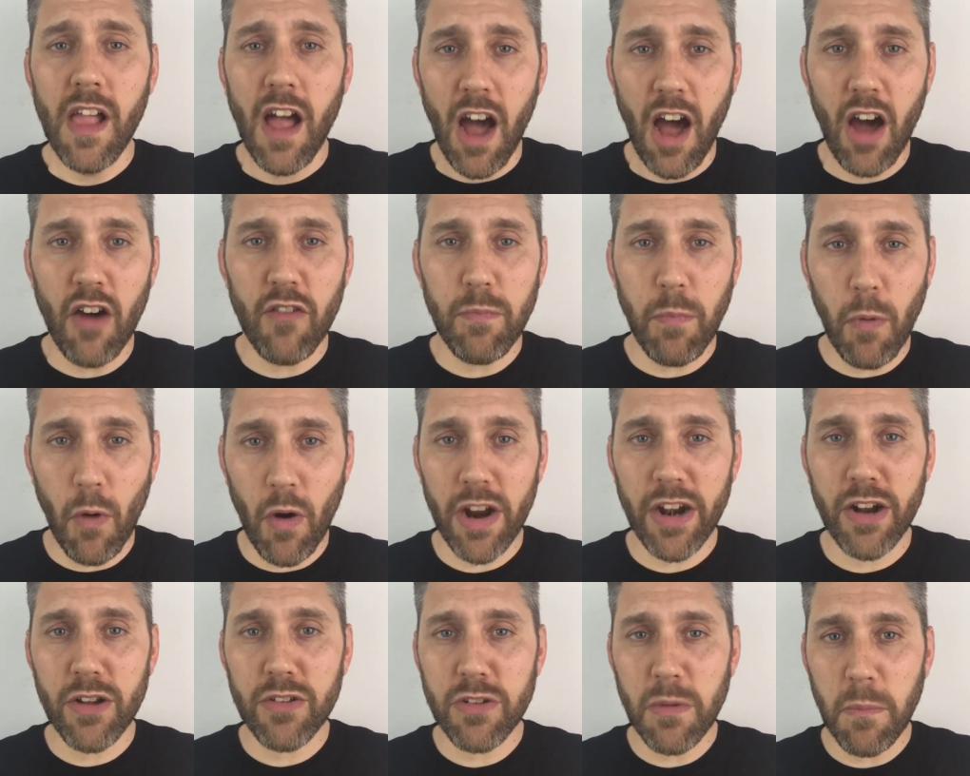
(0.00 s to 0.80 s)
of
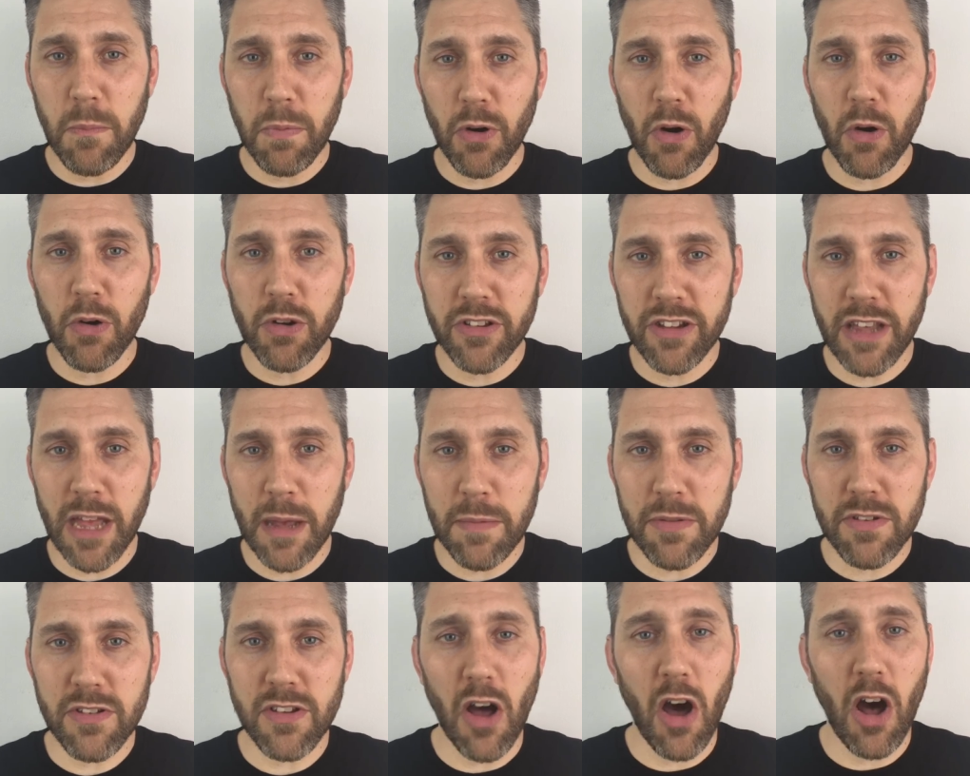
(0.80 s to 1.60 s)
pointers and pro
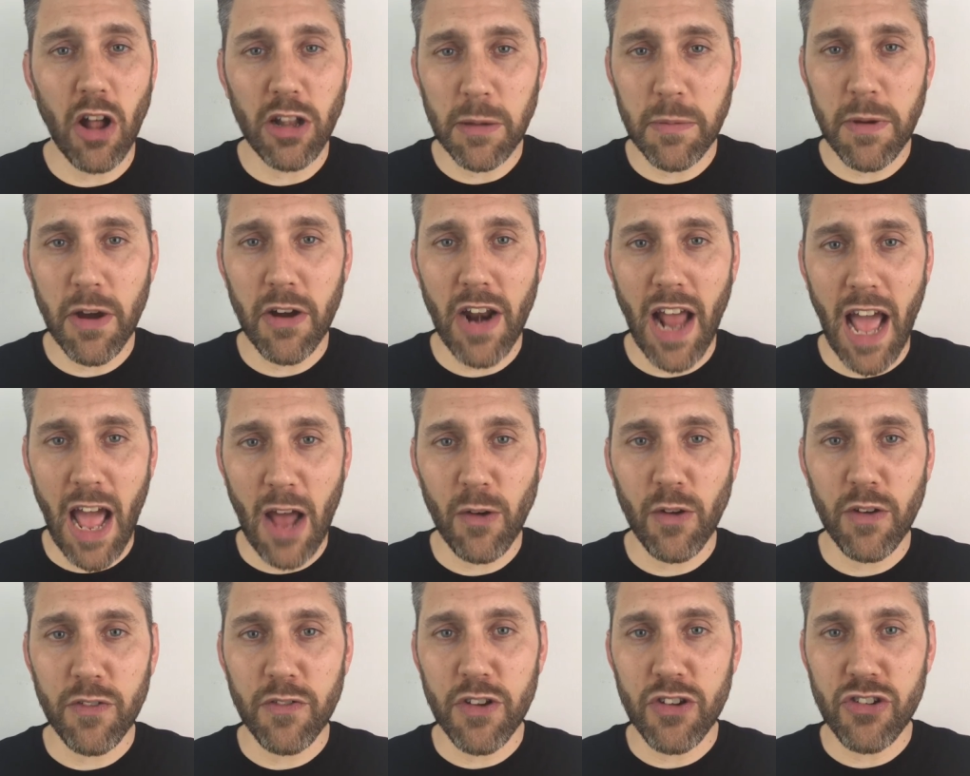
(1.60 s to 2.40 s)
tips all about how
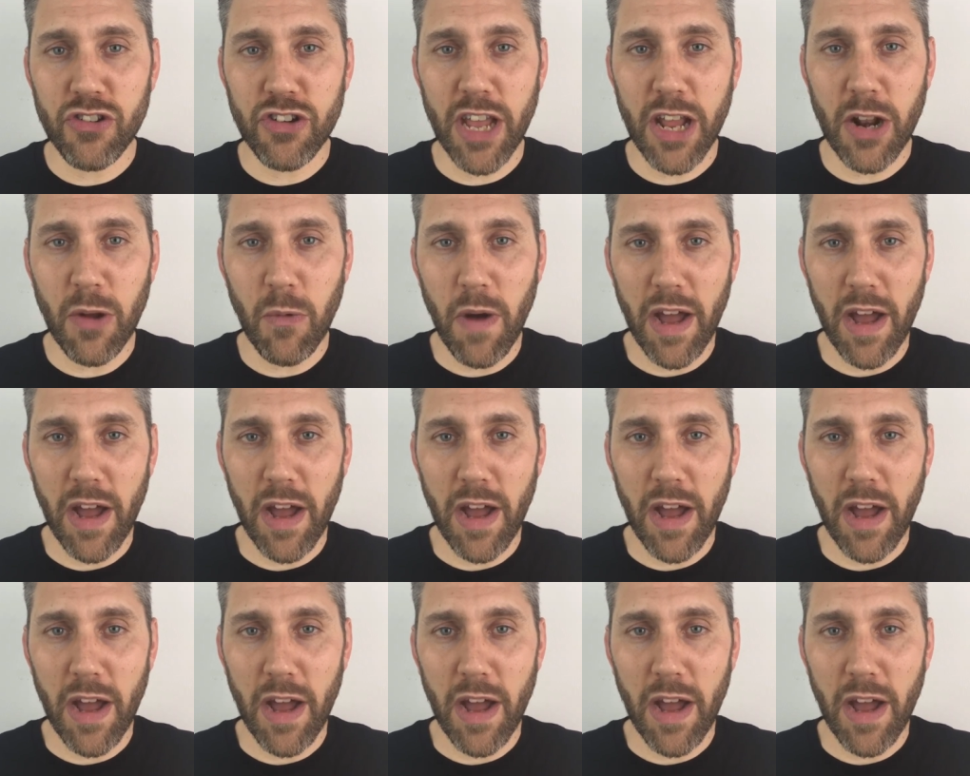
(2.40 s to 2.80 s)
to officiate a